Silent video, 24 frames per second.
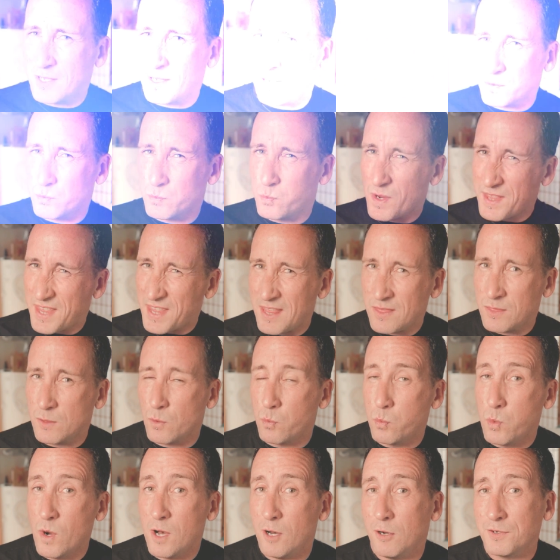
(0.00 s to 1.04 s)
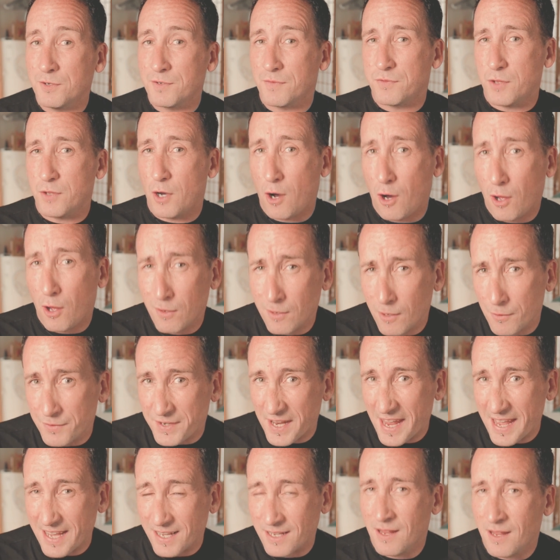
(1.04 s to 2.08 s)
because within the world of the
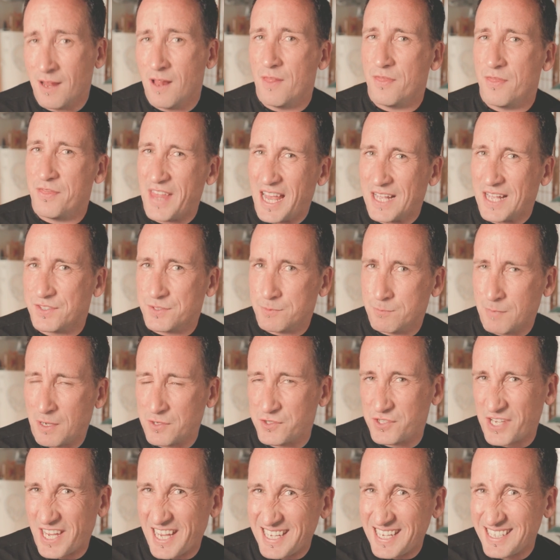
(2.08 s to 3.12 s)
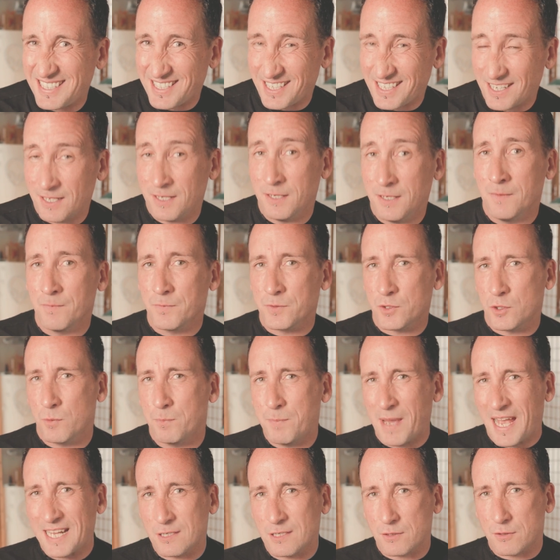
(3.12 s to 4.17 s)
holodeck, that's much easier
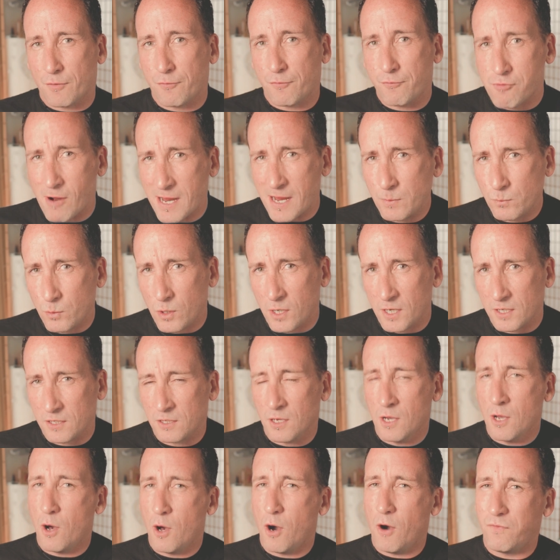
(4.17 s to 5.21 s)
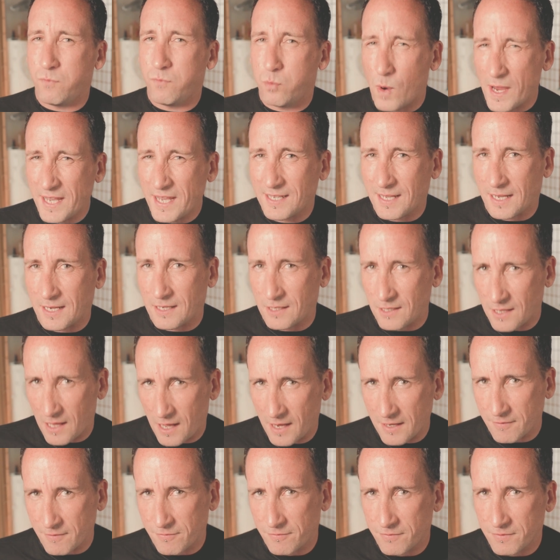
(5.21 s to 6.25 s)
compared to the framework of waking
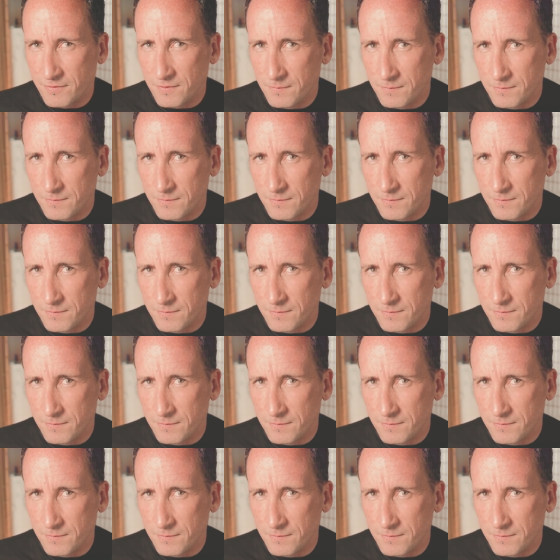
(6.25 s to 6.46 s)
life.